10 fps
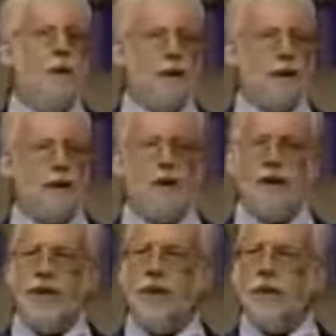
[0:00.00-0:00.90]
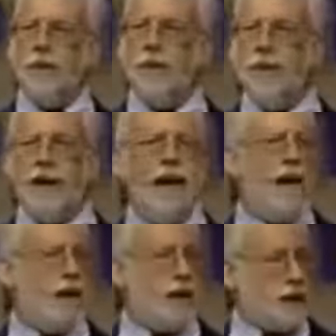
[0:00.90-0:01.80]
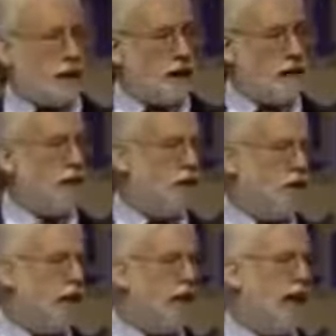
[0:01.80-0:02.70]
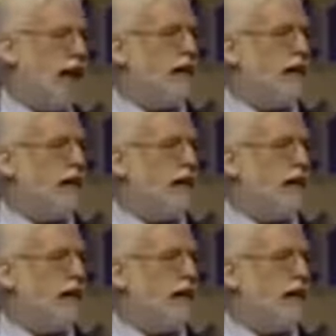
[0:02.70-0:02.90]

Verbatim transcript: with 13 burning candles. This is supposed to be the